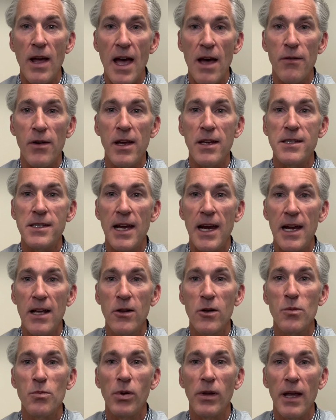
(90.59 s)
have a
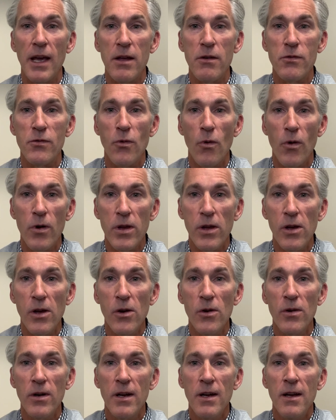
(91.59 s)
tailored plan for
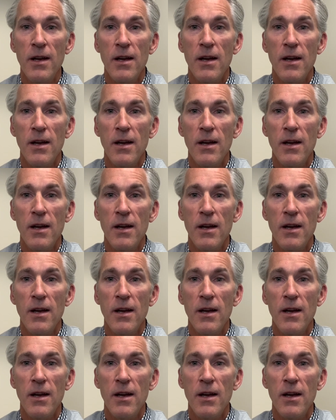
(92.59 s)
you.